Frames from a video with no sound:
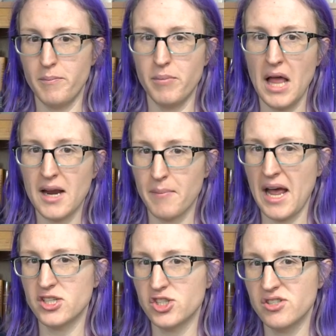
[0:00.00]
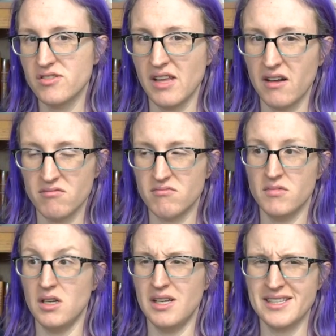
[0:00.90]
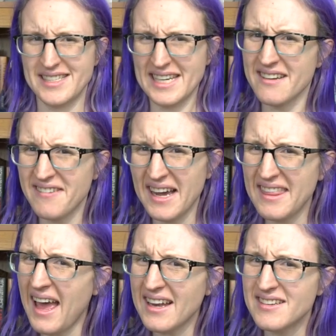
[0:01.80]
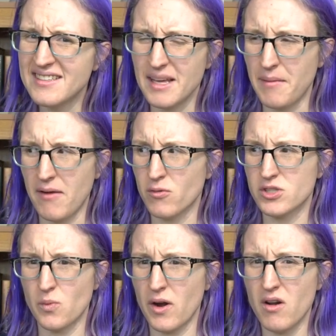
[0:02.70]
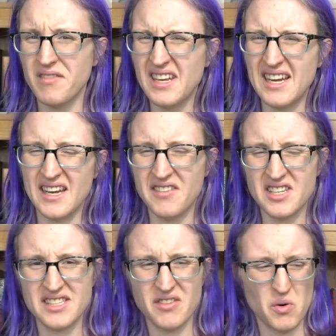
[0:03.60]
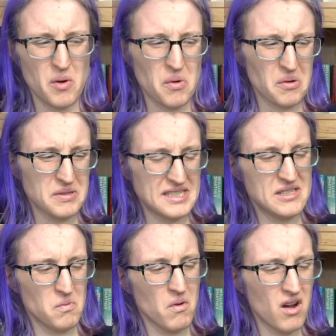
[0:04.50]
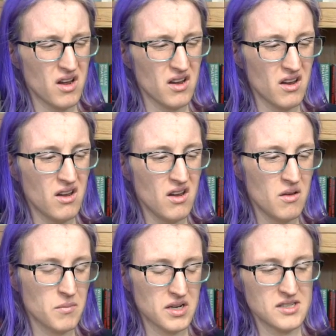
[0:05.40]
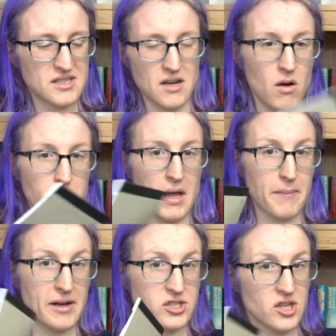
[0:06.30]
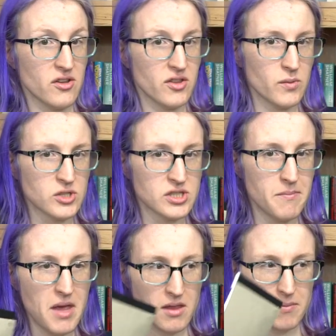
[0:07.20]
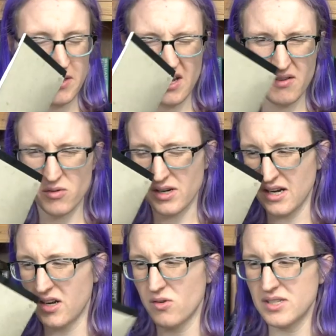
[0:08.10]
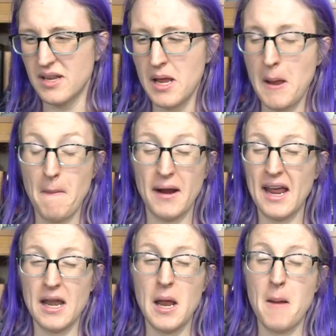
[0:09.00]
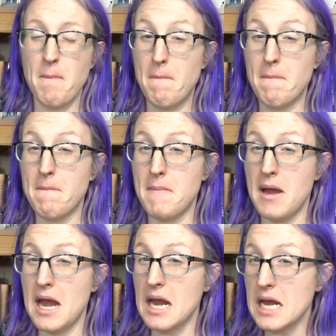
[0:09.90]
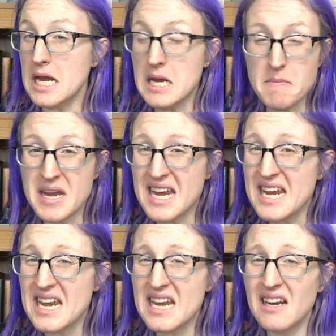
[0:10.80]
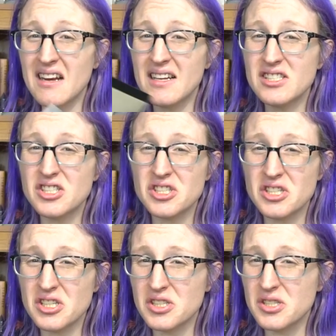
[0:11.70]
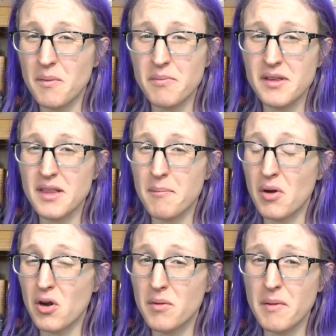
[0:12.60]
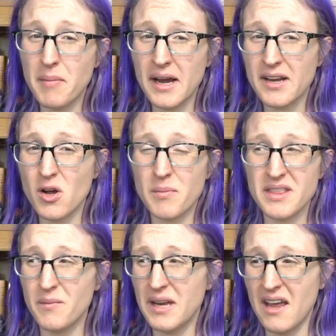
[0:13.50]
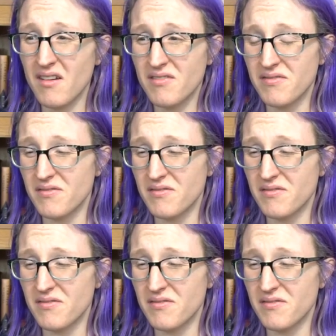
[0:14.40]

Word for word: black badges that signify that everyone's aware of. It even doesn't even quite work with Season 1 because they said, oh, black badges, I thought they were just a myth, but then everyone kind of knows it. Again, maybe it's just something that Burnham and Pike know, but then we have